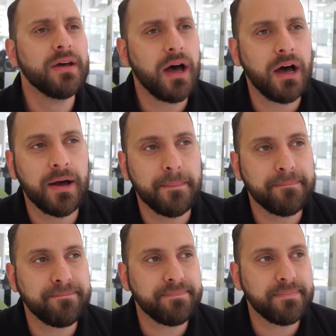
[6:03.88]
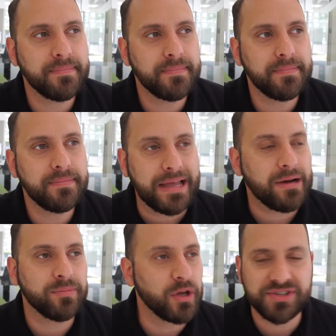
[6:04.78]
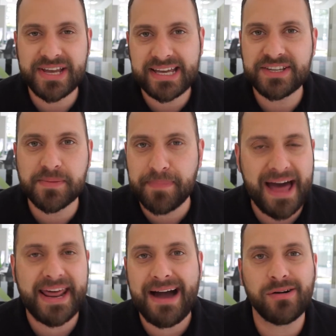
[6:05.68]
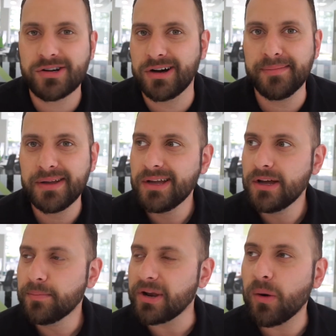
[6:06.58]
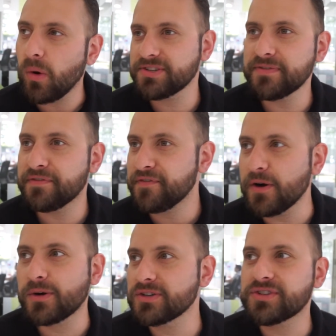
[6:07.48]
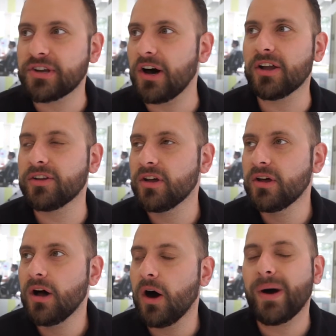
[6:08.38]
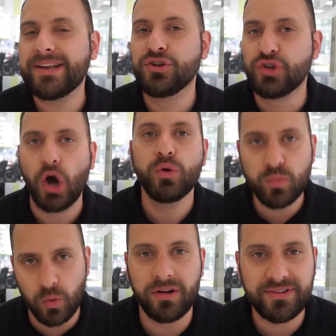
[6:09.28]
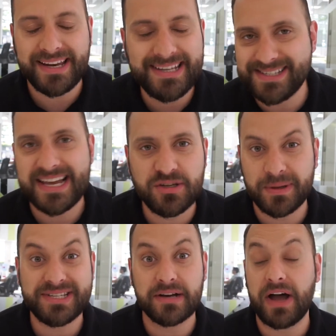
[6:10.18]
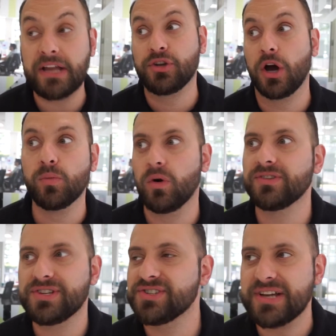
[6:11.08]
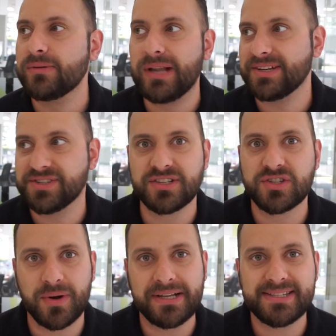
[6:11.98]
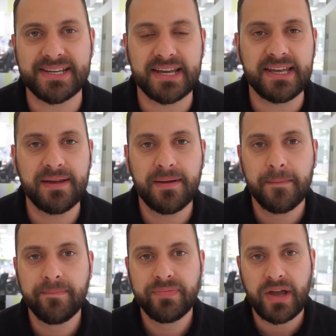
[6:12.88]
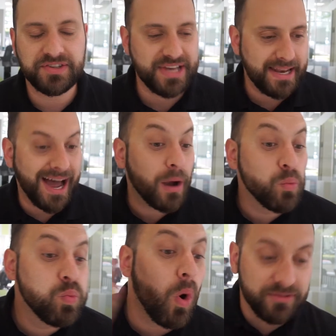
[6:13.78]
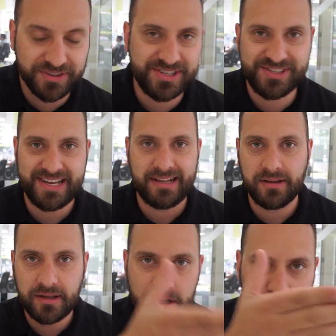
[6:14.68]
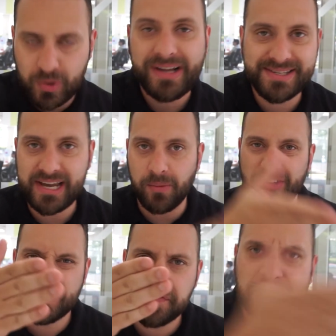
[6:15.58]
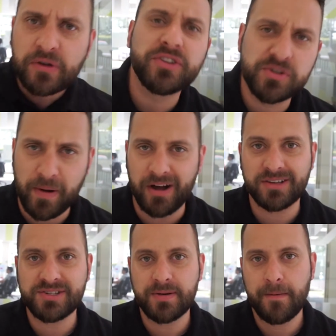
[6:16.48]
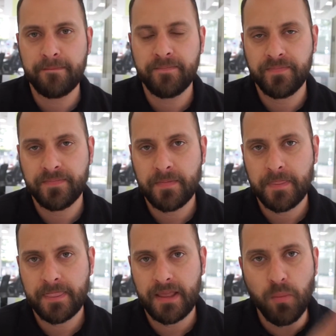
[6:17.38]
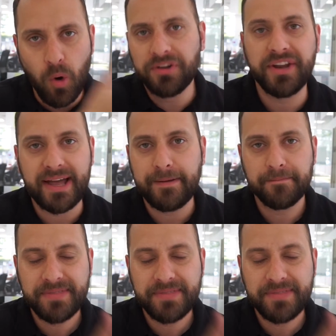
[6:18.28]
Now, I'm not saying it's a bad outcome, but I wasn't focused on, I didn't say to myself, I don't want to sell less than 20. I said, I want to sell 20. I want to fill the spots in one day.